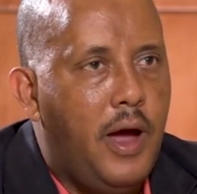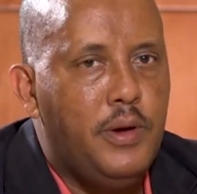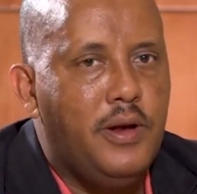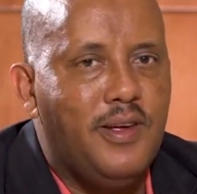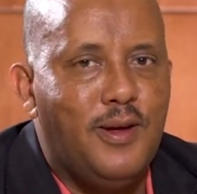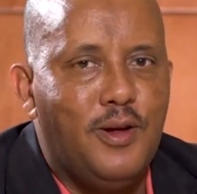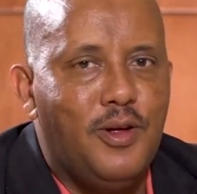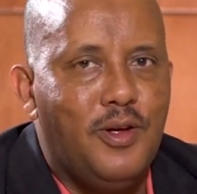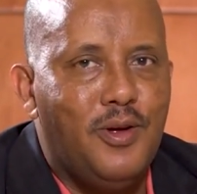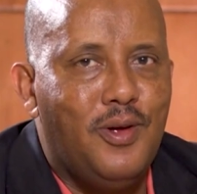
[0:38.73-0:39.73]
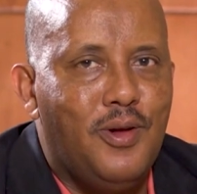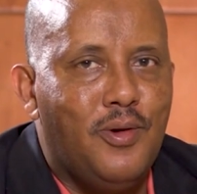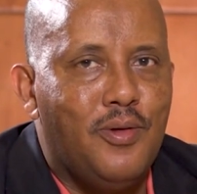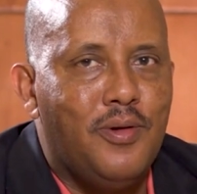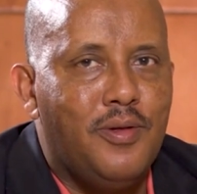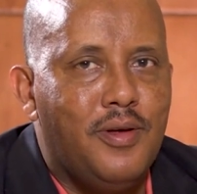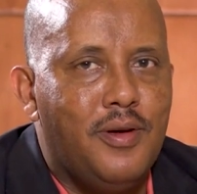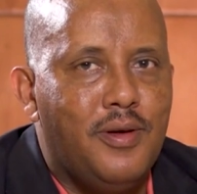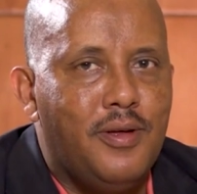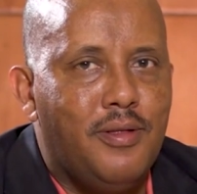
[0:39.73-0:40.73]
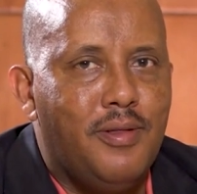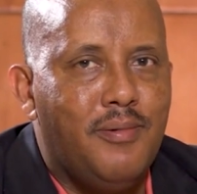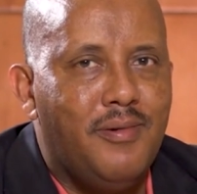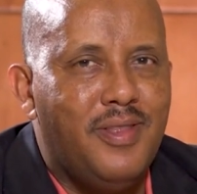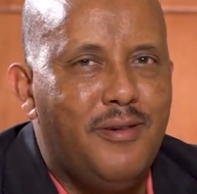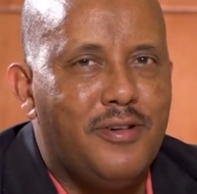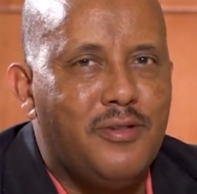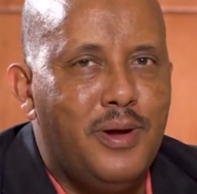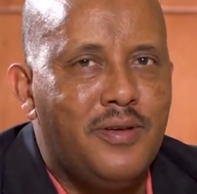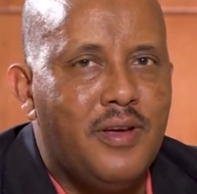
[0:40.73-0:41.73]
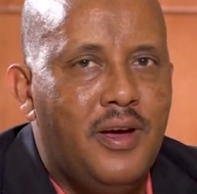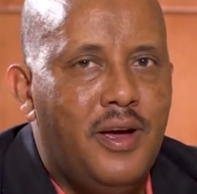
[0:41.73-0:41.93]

I mean, you know, the, the, uh, in the first place,